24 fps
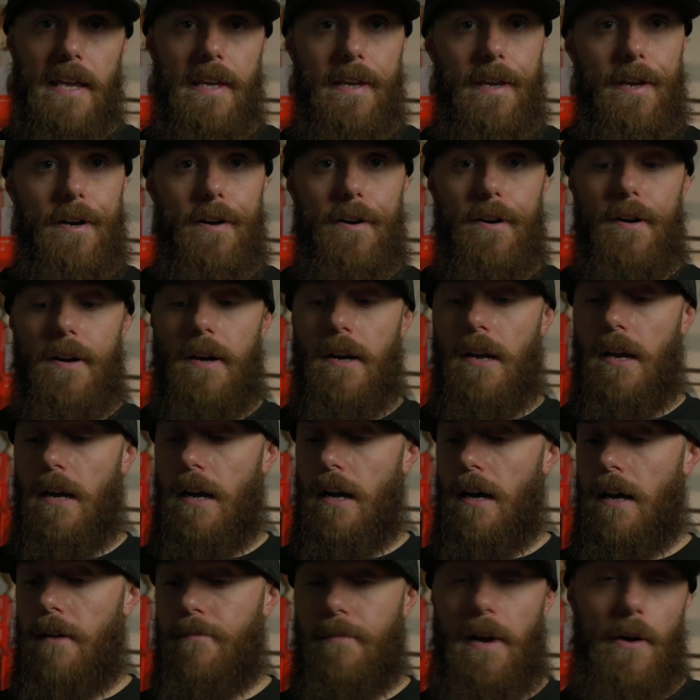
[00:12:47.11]
gear.
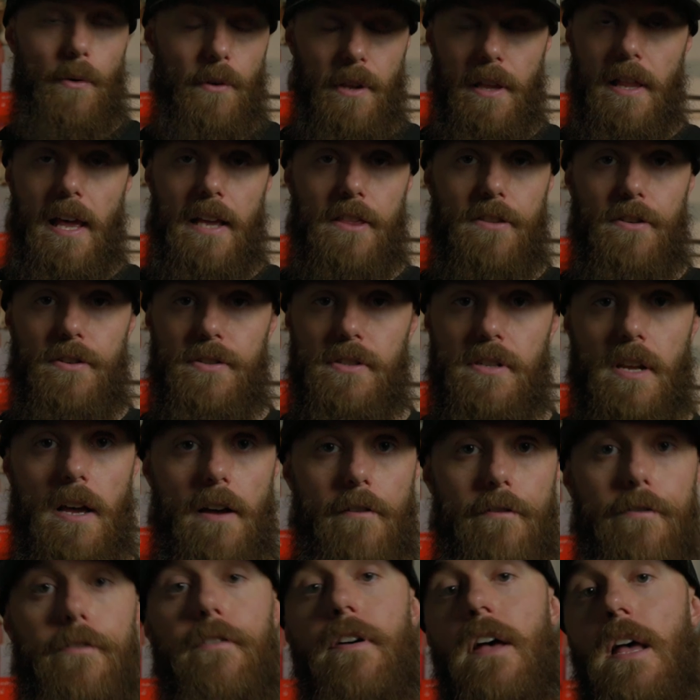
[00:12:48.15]
I really like their
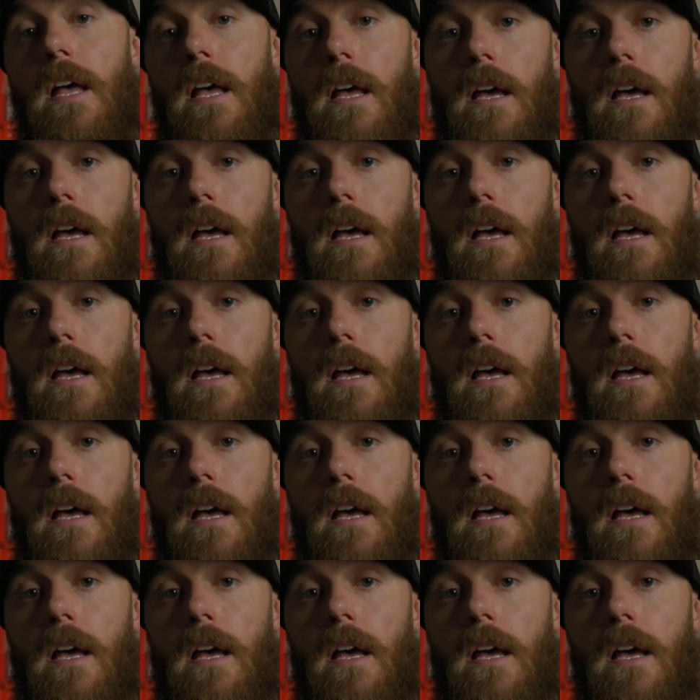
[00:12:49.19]
stuff.